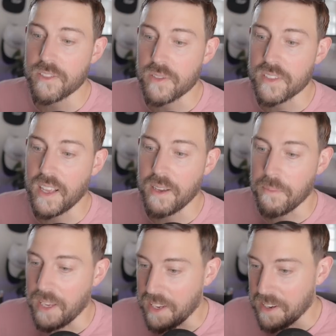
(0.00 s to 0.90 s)
So does that
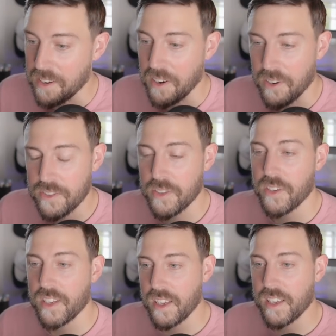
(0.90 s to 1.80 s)
mean the cars are
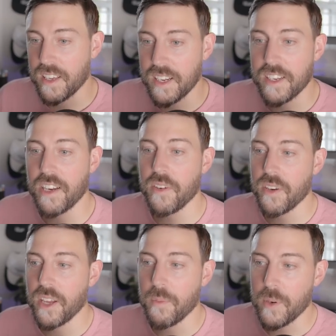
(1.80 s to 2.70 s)
going to get continue
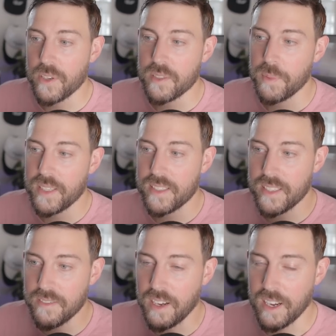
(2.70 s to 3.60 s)
to get more
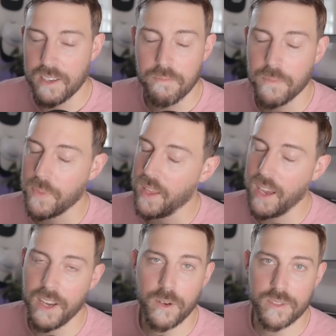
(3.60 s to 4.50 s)
expensive? I
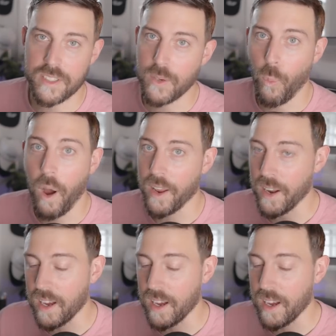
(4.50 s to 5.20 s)
I don't see why